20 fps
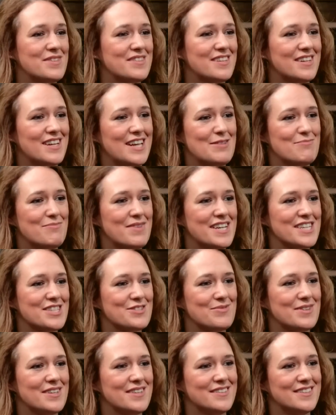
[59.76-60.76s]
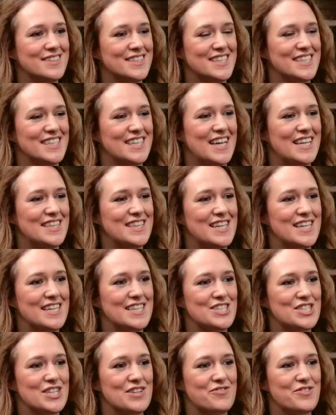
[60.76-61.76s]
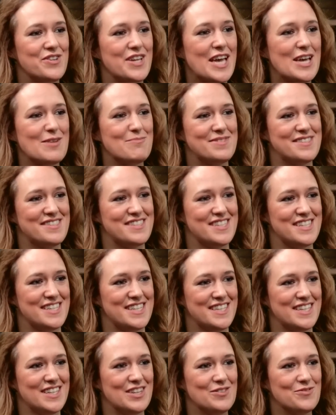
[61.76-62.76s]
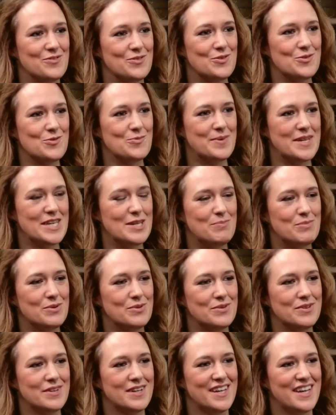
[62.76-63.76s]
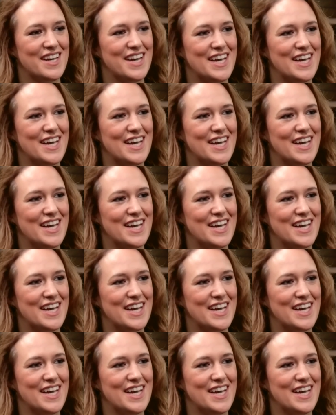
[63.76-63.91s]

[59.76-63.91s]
with Ghislaine Maxwell and the late Jeffrey Epstein, of all people.